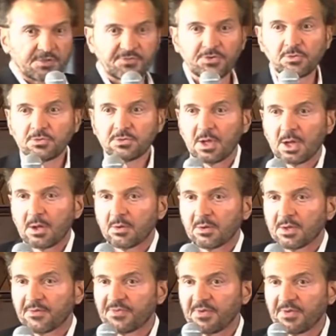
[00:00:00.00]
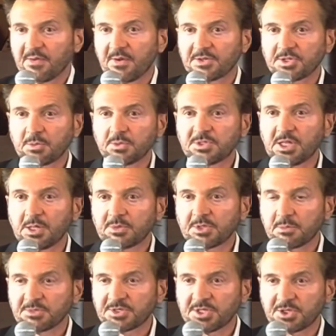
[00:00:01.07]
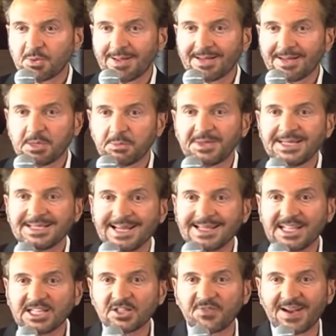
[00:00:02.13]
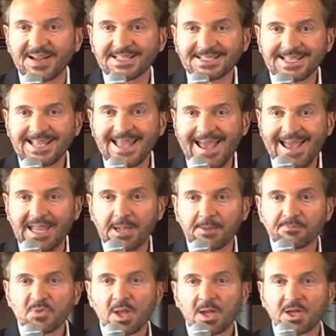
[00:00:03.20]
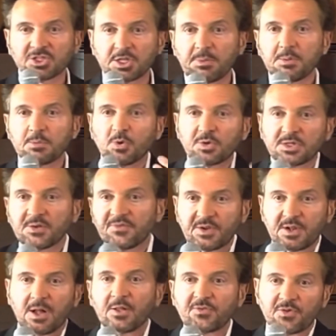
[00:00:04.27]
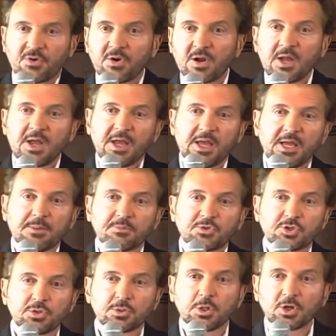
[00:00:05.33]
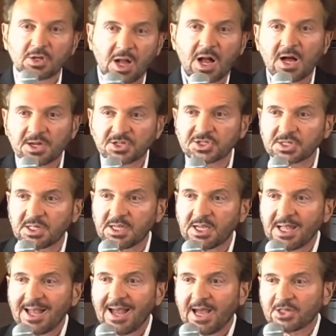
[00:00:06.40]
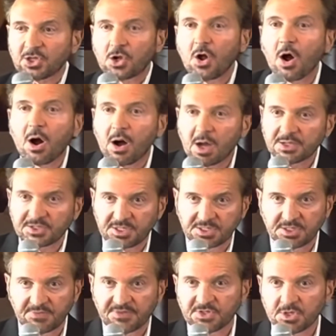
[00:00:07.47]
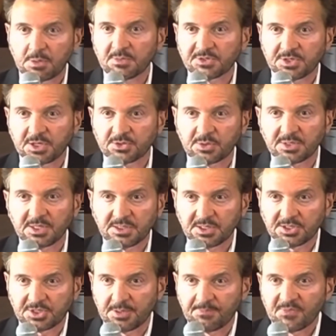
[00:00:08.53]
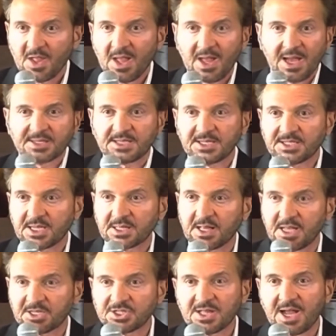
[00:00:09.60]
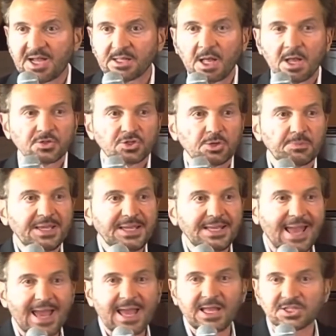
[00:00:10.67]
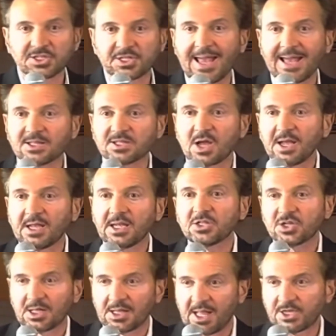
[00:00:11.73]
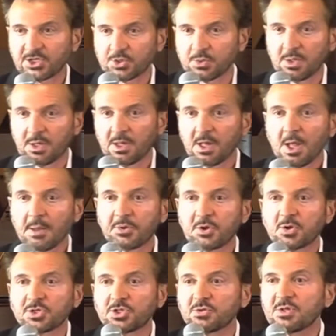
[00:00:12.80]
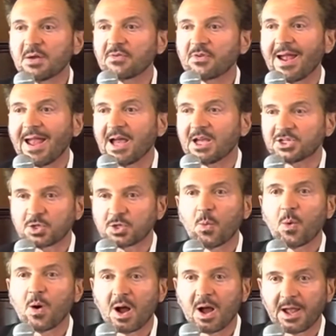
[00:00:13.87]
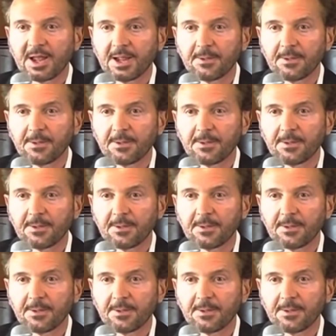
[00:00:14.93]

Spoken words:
you know if someone's dealing with homosexuality but he's identified as gay, it's going to be more difficult for him to look honestly at the causes of his homosexual condition. As I said last night, to be gay is anti-intellectual because you never ask why.